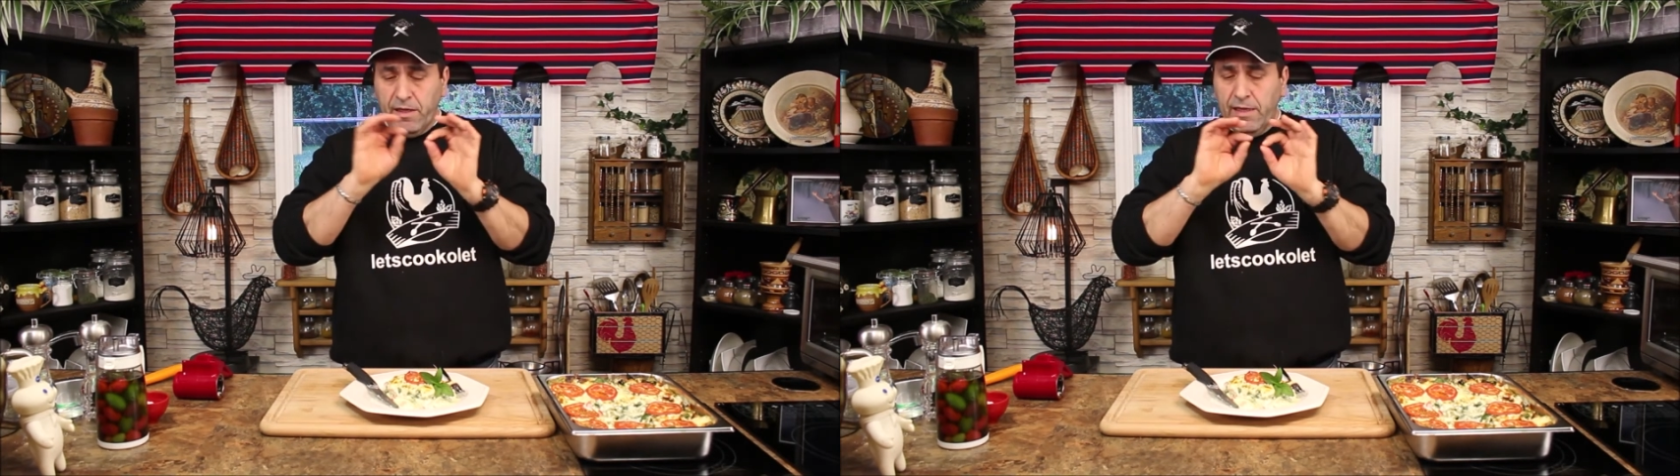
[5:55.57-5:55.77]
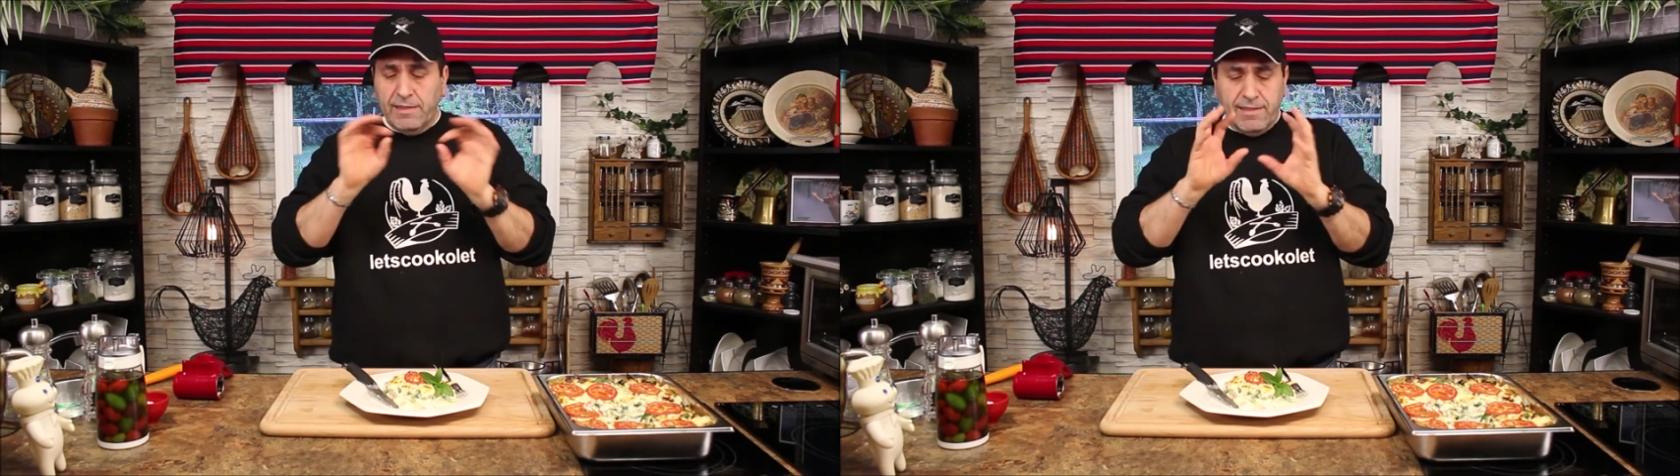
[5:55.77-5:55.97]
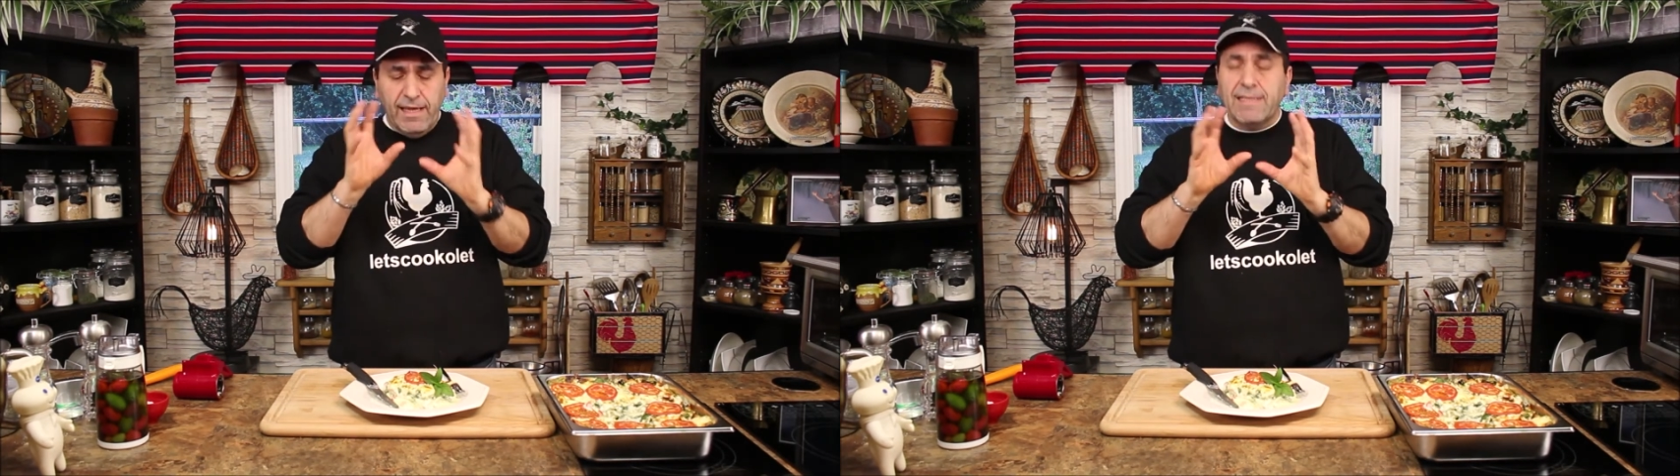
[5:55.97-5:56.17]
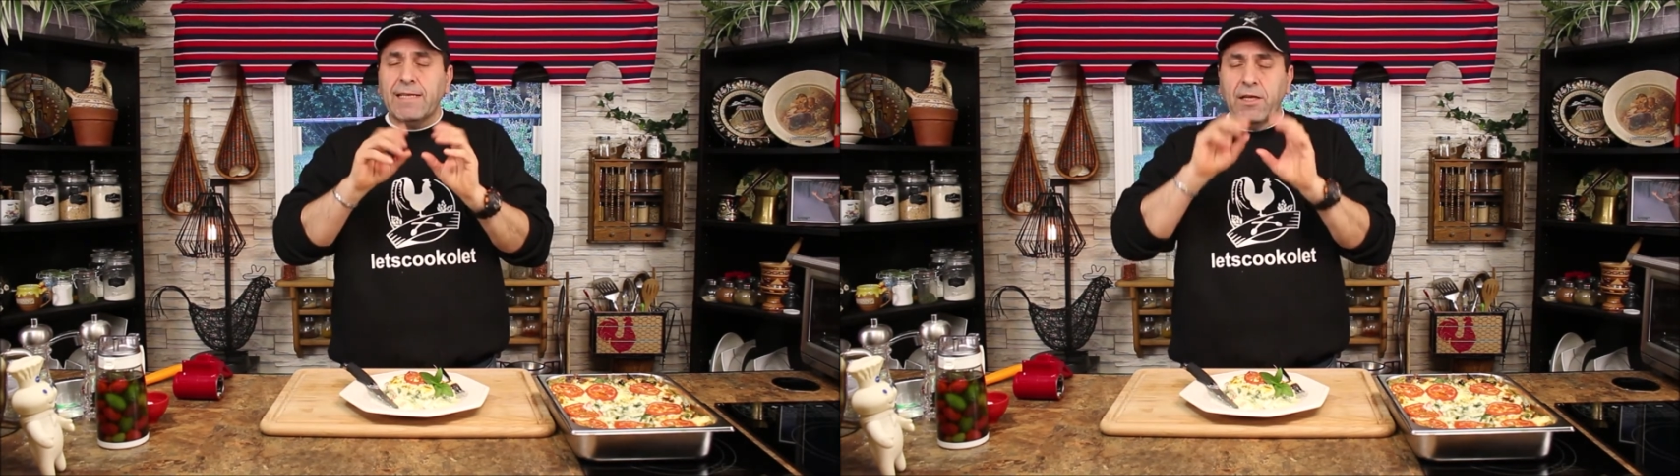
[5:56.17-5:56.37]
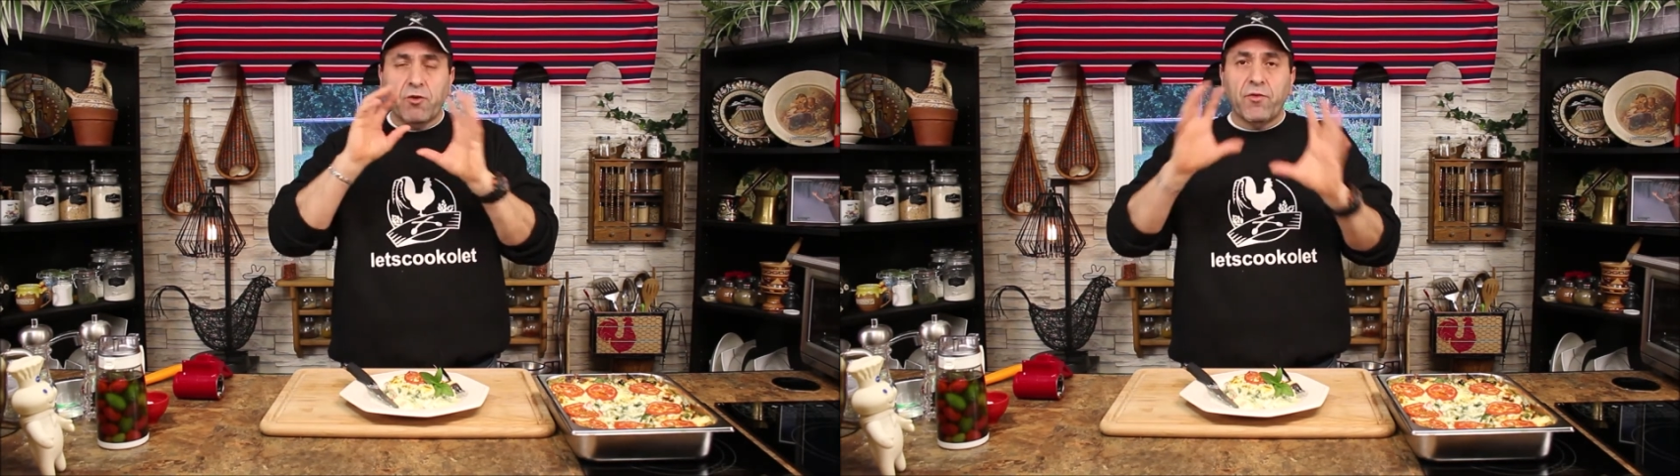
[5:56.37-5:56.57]
It's nice
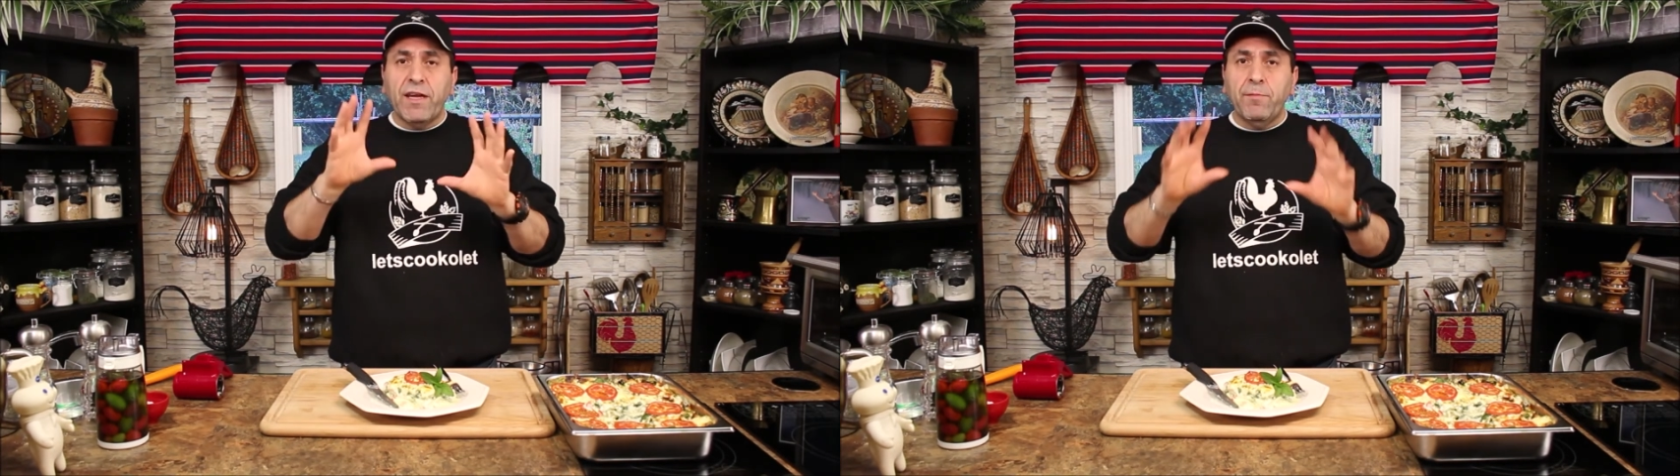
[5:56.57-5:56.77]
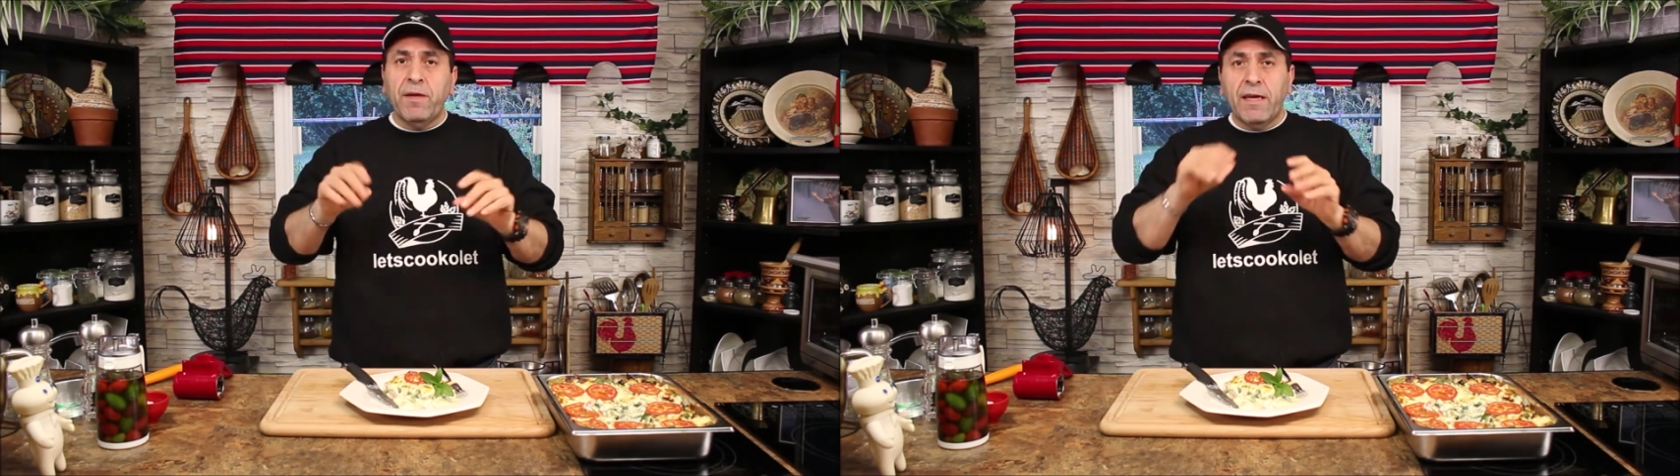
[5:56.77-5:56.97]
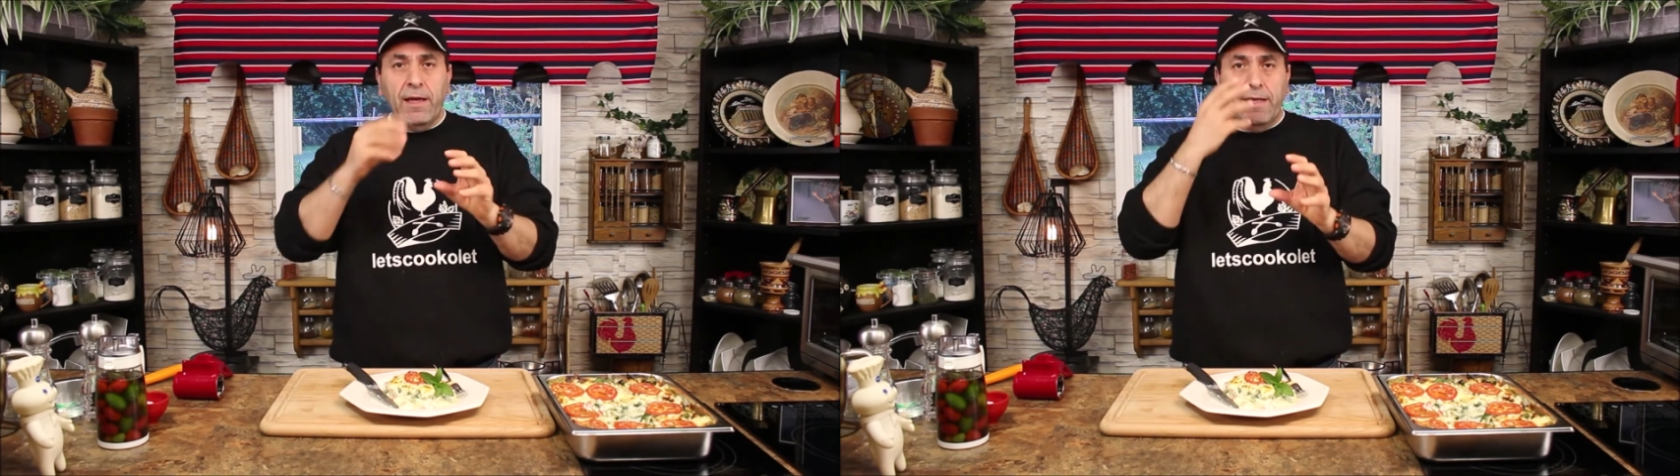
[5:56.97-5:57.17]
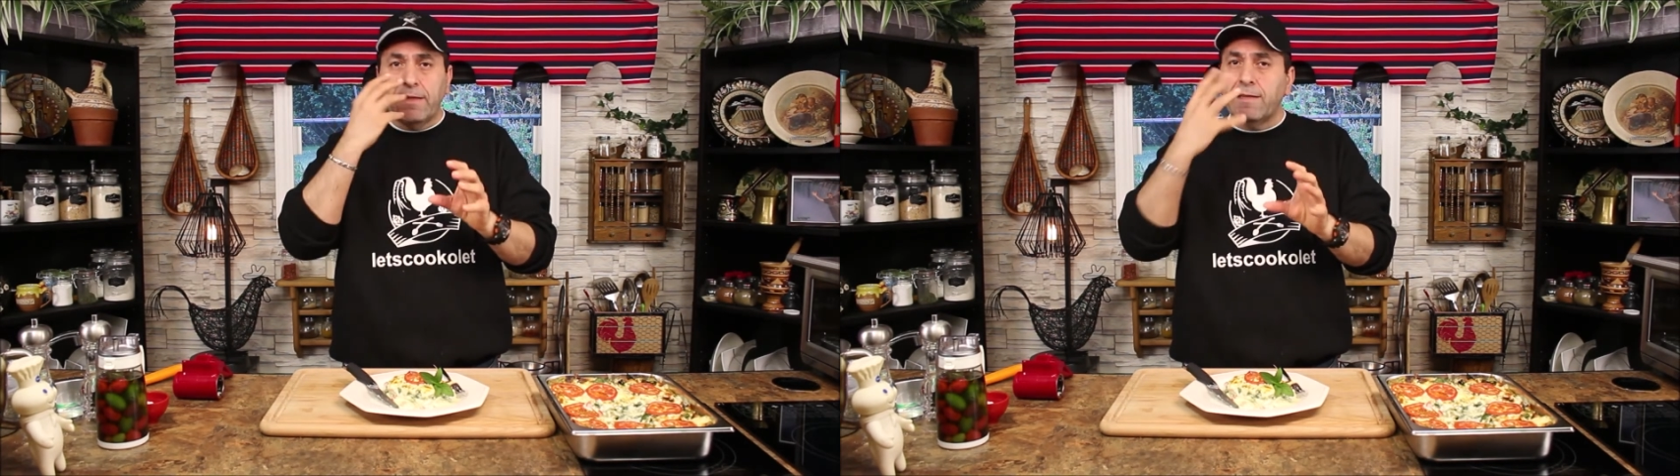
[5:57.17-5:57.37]
and creamy and